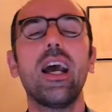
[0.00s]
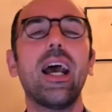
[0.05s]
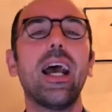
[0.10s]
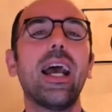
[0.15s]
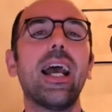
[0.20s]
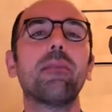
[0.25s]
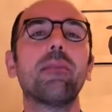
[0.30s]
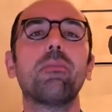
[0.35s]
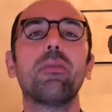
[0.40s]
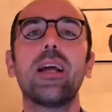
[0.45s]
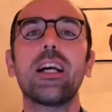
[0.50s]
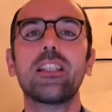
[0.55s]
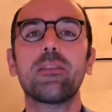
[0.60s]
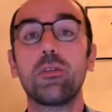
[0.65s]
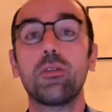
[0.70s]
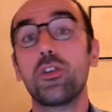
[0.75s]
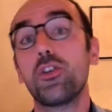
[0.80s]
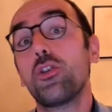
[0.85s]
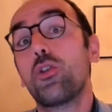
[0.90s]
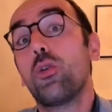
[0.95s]
and black's
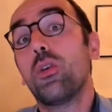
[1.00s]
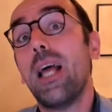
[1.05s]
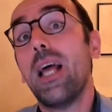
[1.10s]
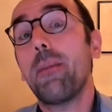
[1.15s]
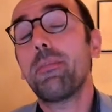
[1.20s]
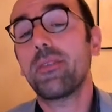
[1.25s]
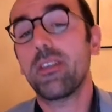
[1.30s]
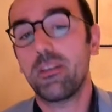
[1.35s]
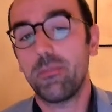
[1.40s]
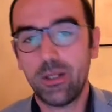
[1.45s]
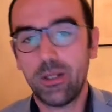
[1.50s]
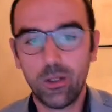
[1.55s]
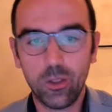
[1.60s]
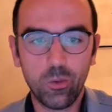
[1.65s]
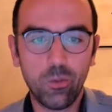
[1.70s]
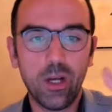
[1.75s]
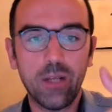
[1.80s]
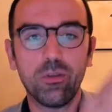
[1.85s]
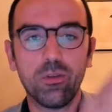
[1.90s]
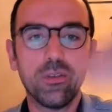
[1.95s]
position collapses because
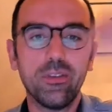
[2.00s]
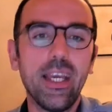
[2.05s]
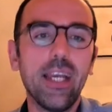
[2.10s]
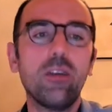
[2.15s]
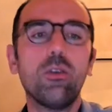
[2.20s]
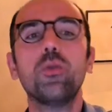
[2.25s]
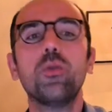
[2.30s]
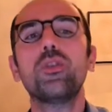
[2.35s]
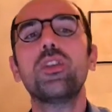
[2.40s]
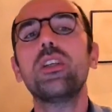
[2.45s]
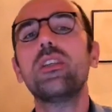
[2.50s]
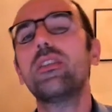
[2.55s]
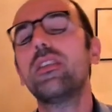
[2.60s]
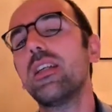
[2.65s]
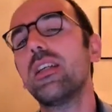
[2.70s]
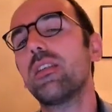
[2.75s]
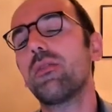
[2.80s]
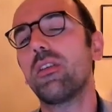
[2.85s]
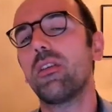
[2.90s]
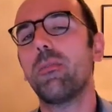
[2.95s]
white will take on
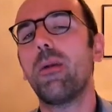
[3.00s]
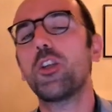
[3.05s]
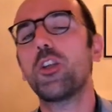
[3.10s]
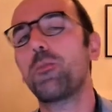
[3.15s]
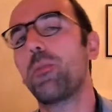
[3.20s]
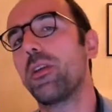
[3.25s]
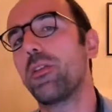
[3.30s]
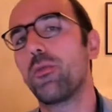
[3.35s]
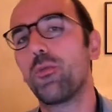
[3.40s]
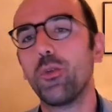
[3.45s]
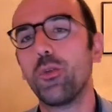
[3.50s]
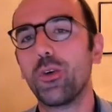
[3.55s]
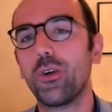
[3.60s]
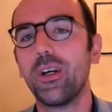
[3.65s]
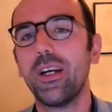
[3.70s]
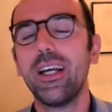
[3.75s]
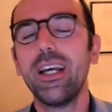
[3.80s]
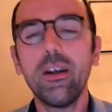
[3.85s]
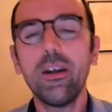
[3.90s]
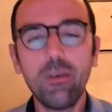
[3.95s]
g6 with a much better rook,
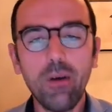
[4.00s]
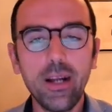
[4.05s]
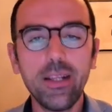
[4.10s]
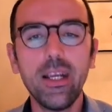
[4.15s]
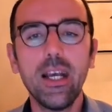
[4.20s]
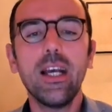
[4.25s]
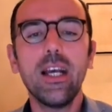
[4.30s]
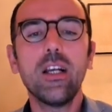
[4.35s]
right?